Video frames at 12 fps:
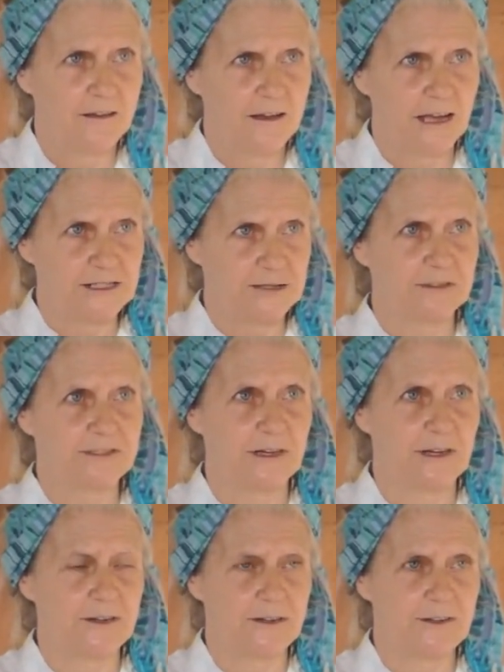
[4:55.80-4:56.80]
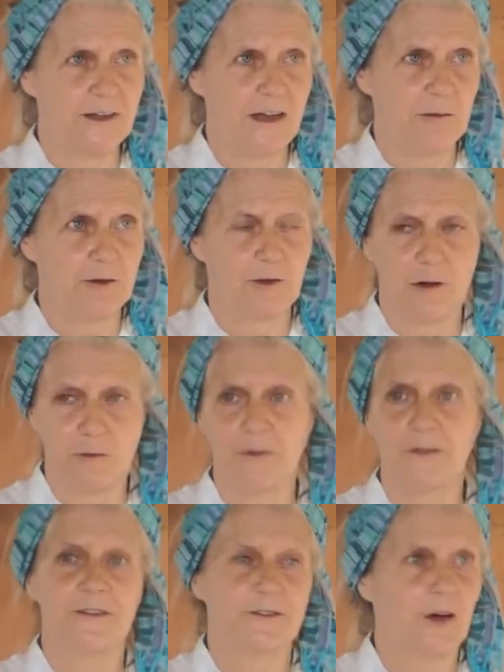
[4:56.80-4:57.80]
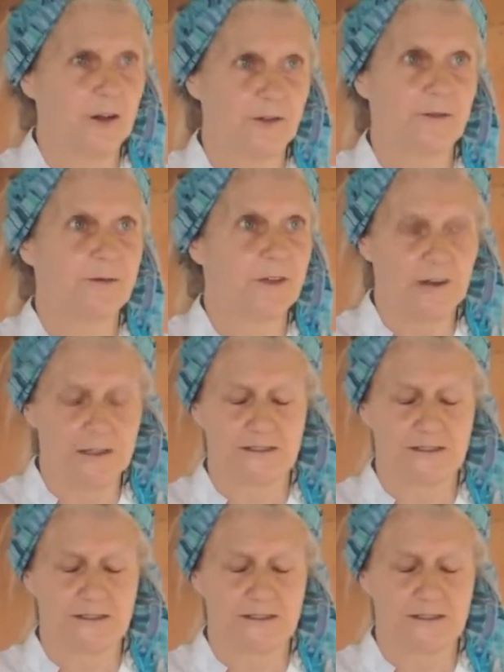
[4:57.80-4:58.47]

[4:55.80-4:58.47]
as she was starting to die. We thought, oh, this dog